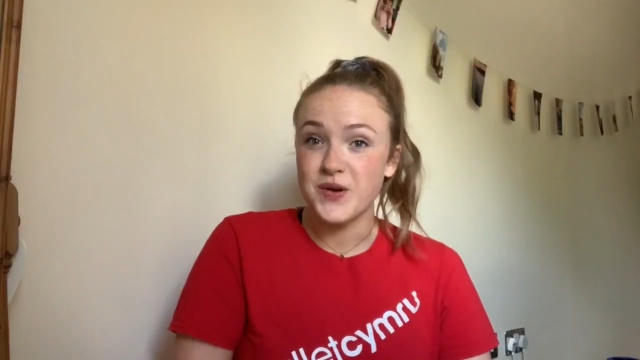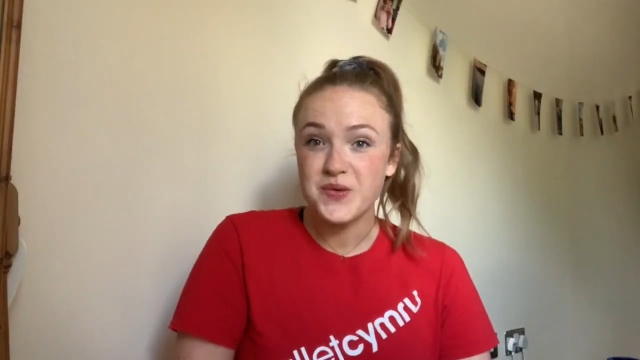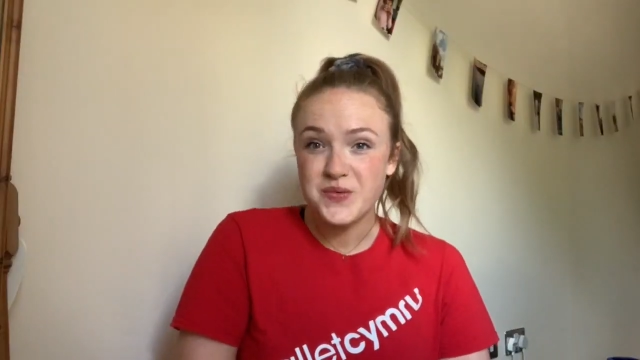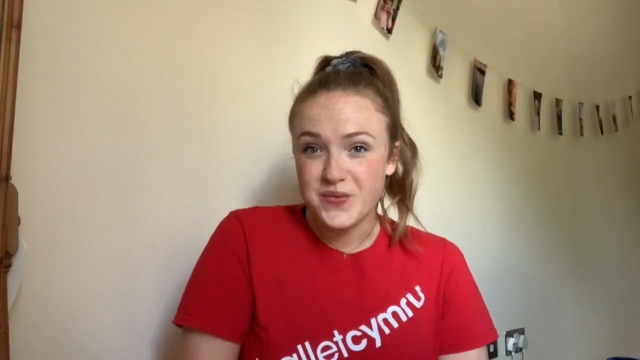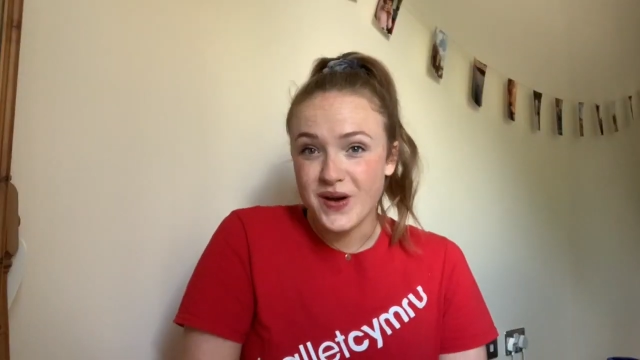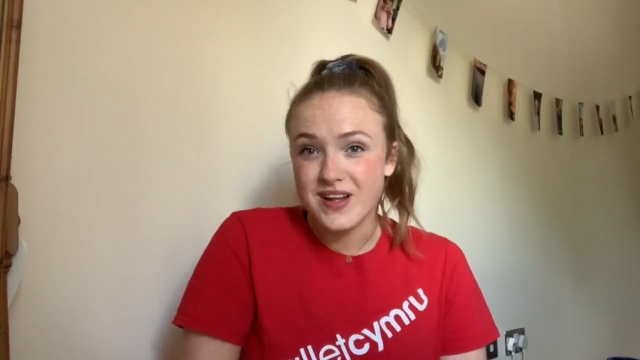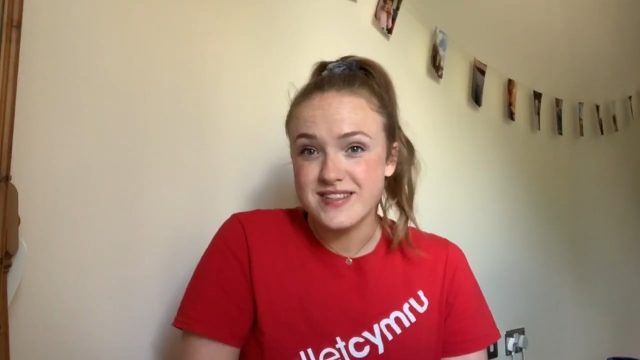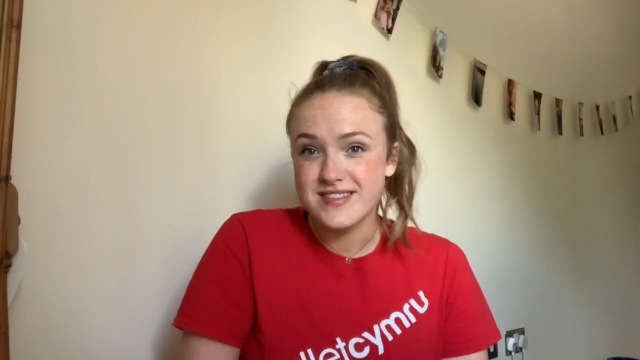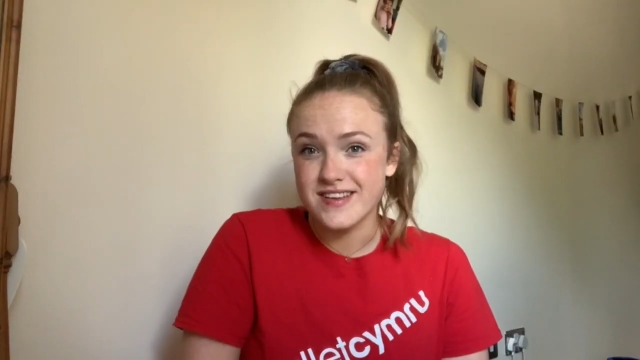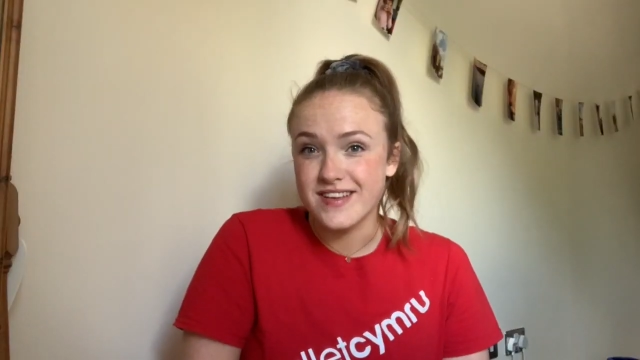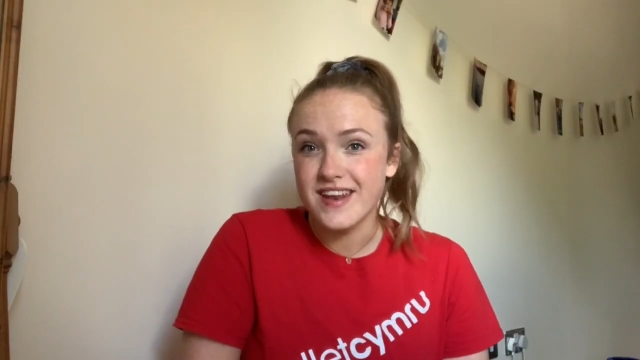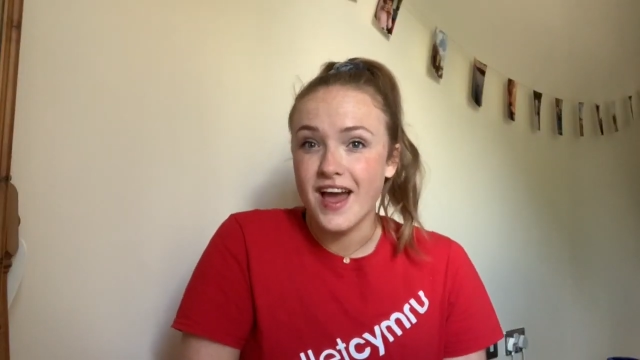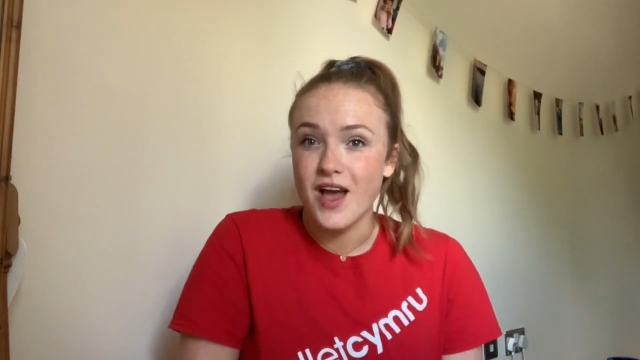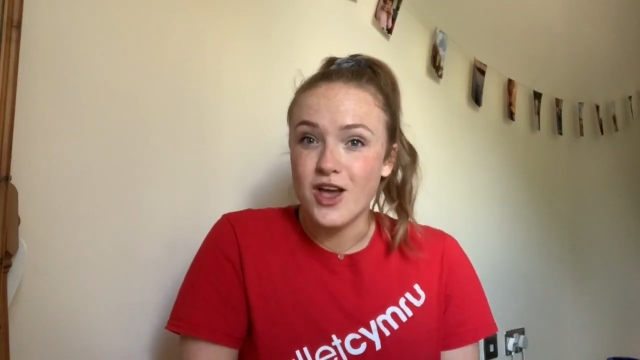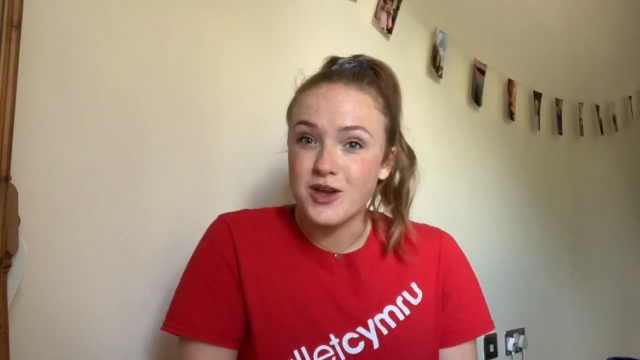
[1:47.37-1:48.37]
Well done,
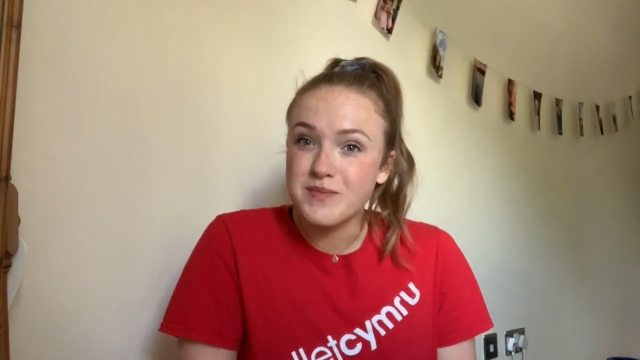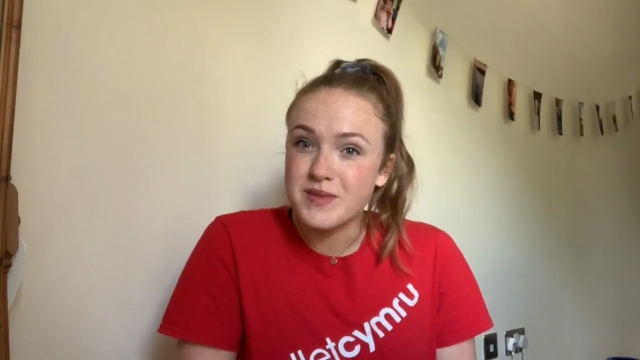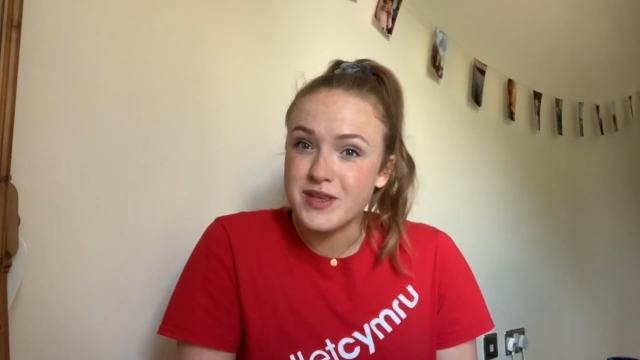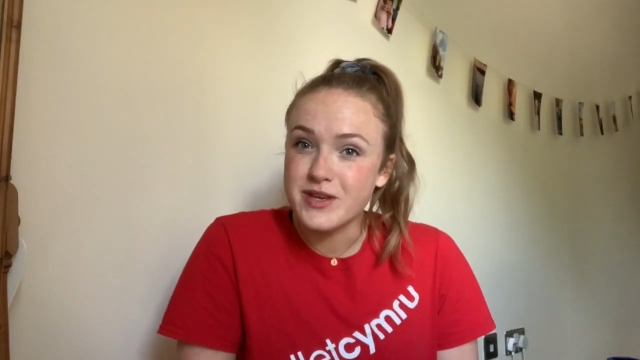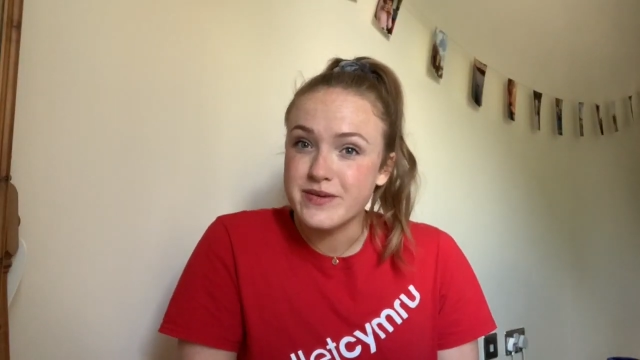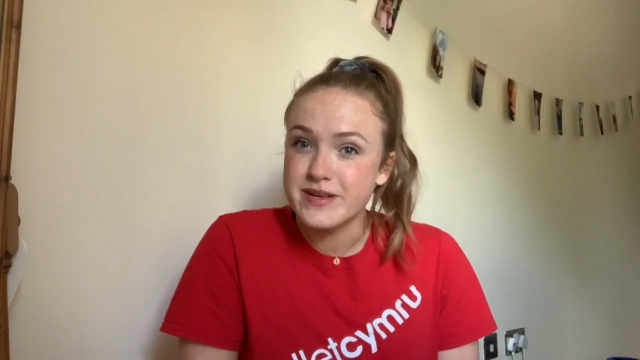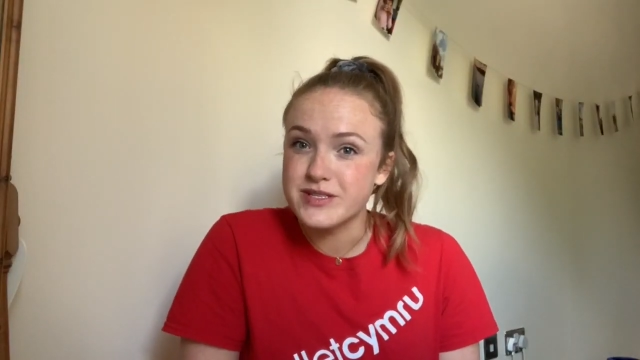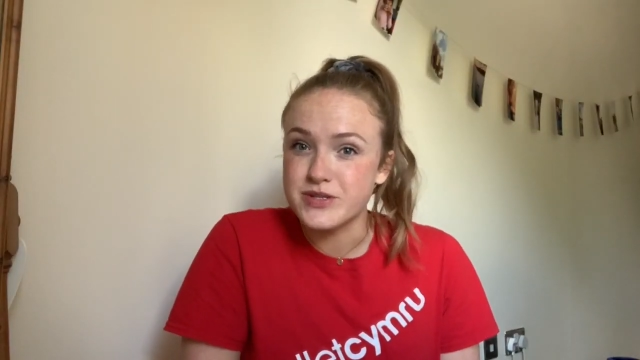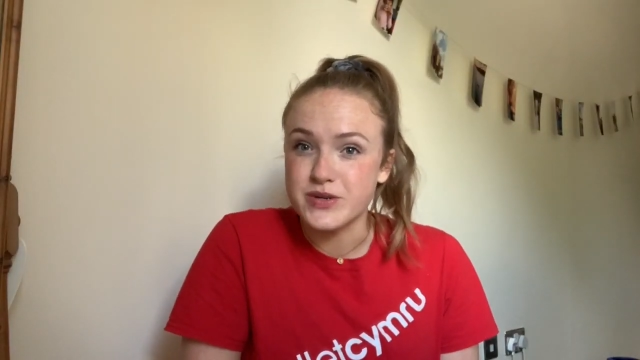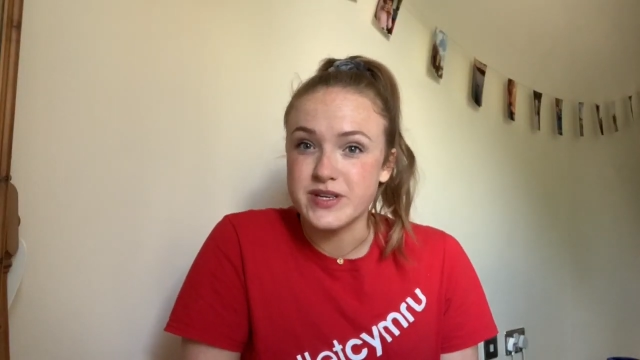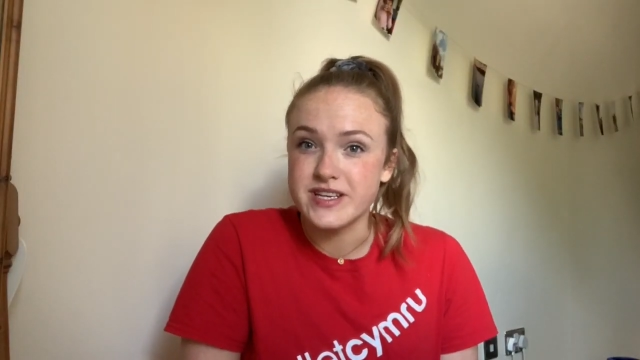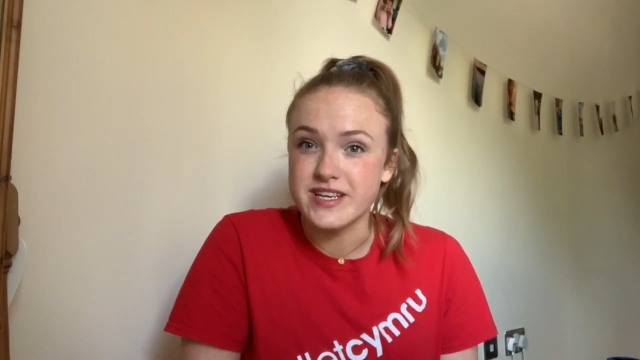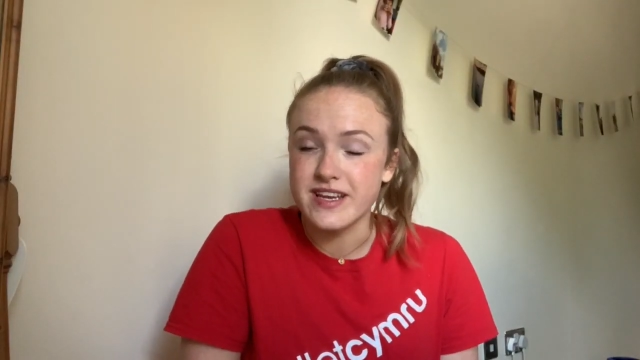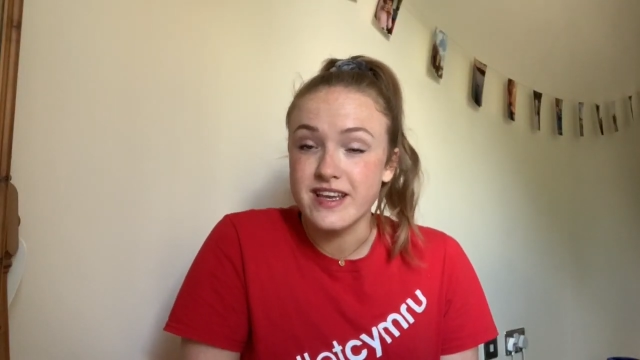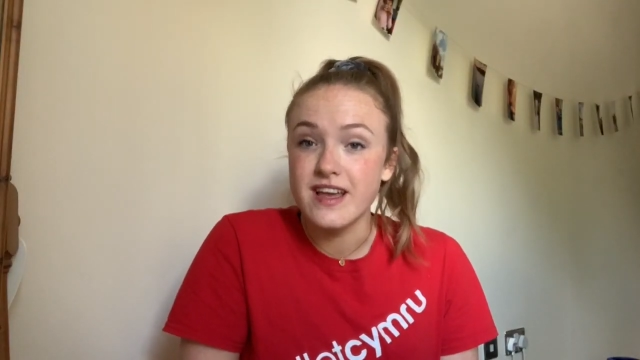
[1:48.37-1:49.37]
I hope that you enjoyed
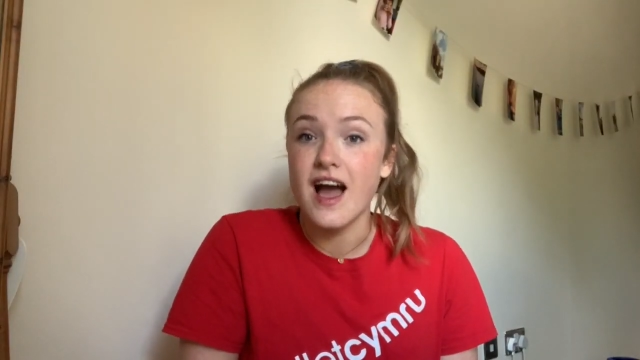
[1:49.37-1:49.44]
it.